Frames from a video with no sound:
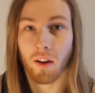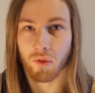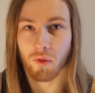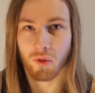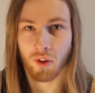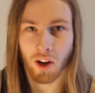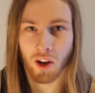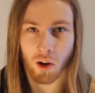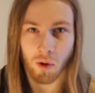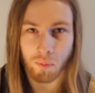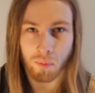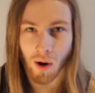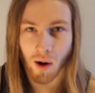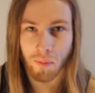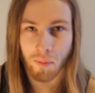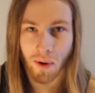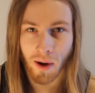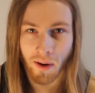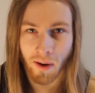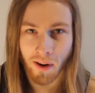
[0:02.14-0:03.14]
fellow
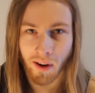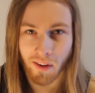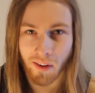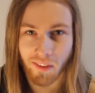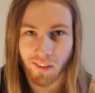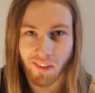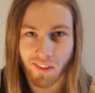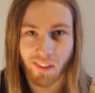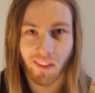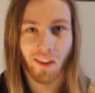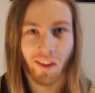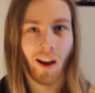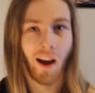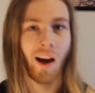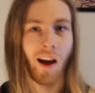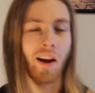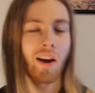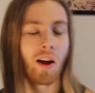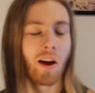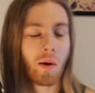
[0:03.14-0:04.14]
barbarians.
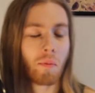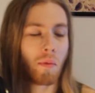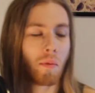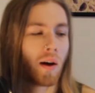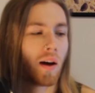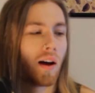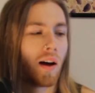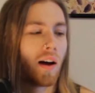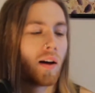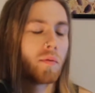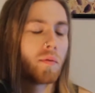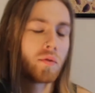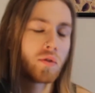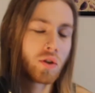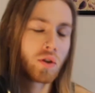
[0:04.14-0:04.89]
I am